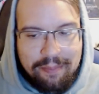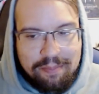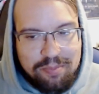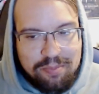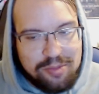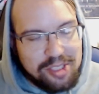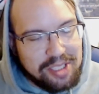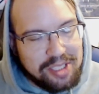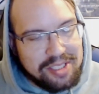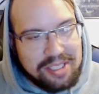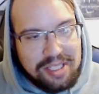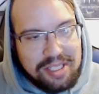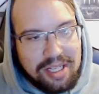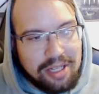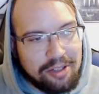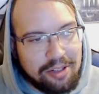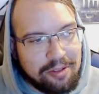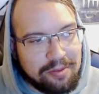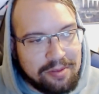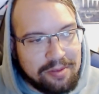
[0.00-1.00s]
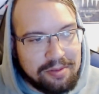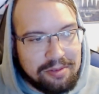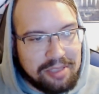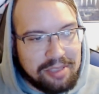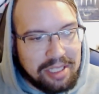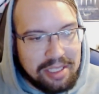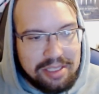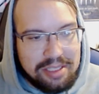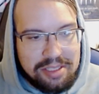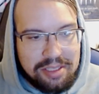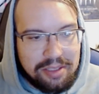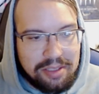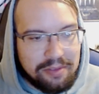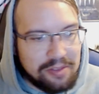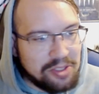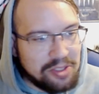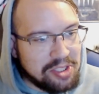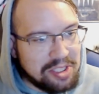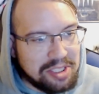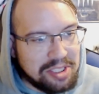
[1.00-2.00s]
just in honor of Godzilla
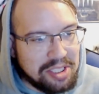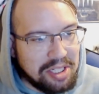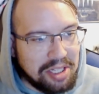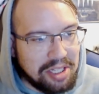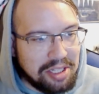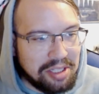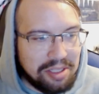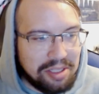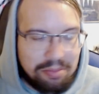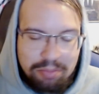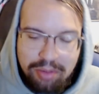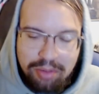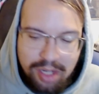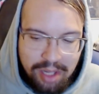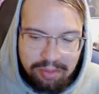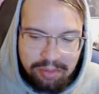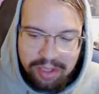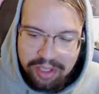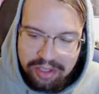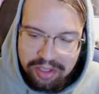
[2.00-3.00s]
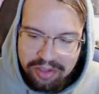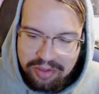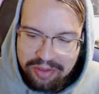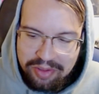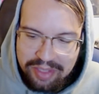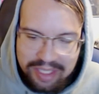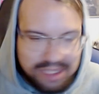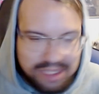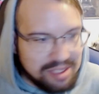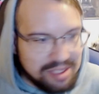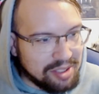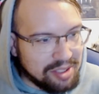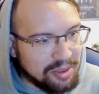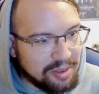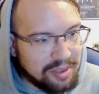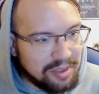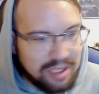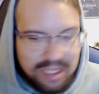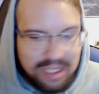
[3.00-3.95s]
versus Kong, I'm probably gonna do a nice little